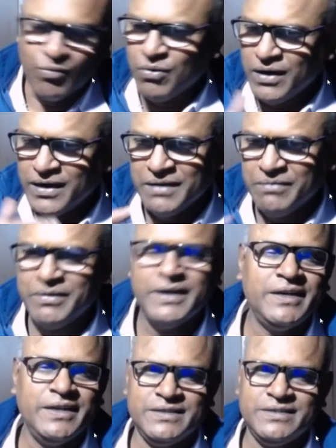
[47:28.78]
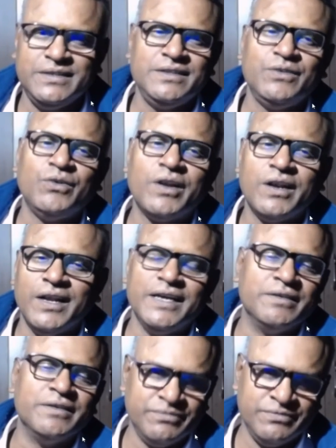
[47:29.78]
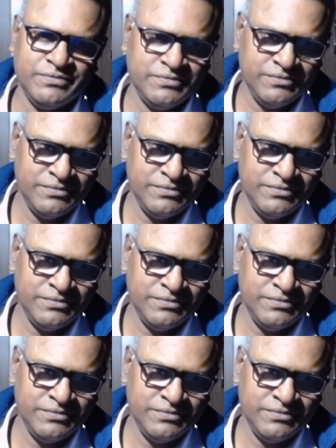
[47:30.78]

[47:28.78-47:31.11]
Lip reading: whatever it is in your life,